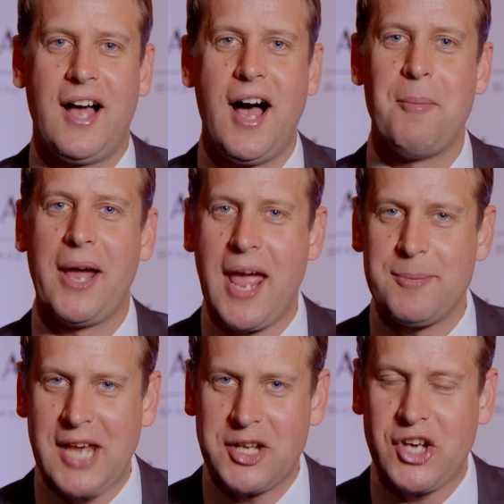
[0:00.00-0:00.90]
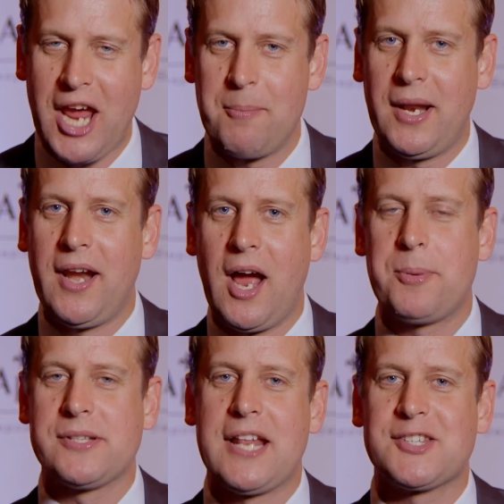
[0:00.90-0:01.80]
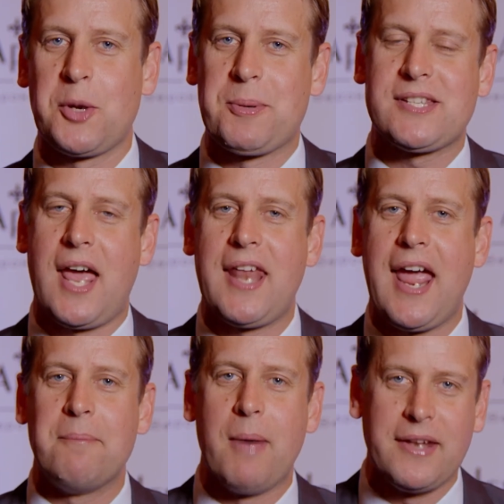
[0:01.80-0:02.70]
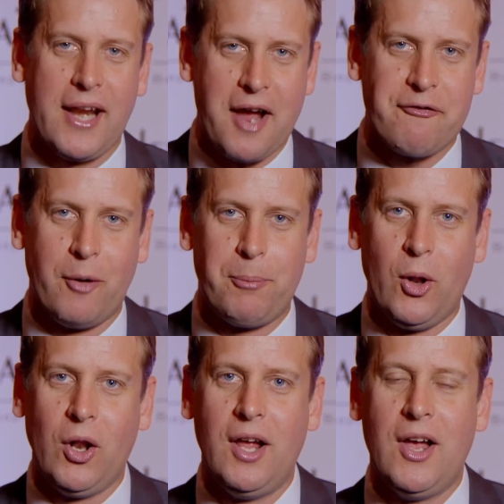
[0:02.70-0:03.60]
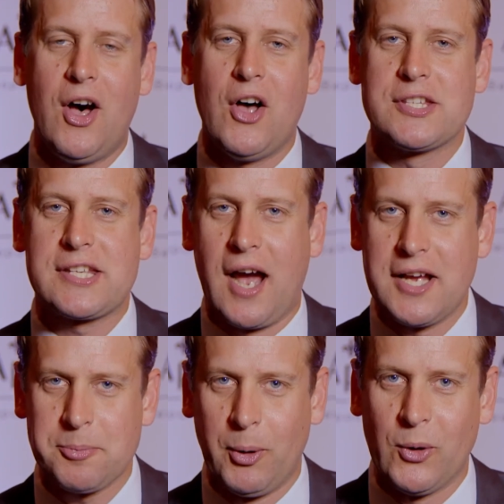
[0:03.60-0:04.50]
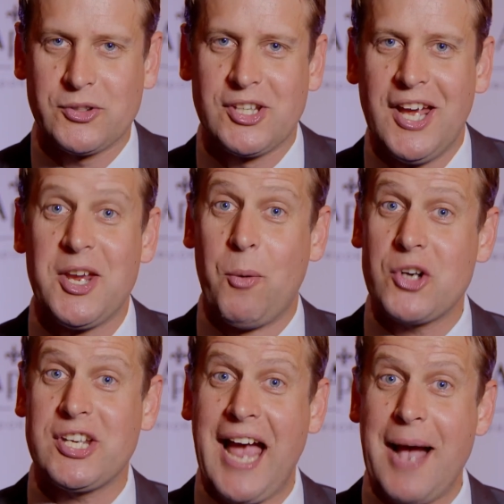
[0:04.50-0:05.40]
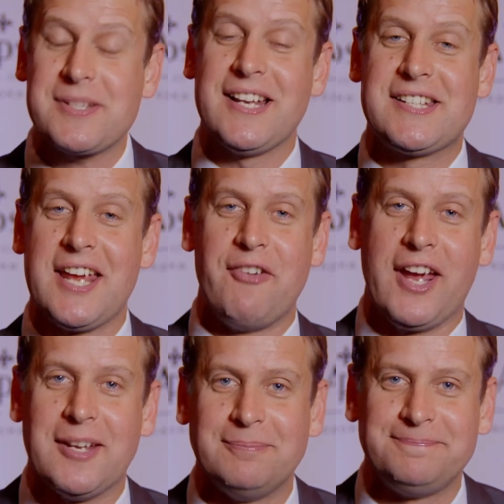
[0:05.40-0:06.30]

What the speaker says: Hi, my name's Ed Chamberlain. I present Super Sunday and Monday Night Football on Sky Sports. You're watching Apsley TV.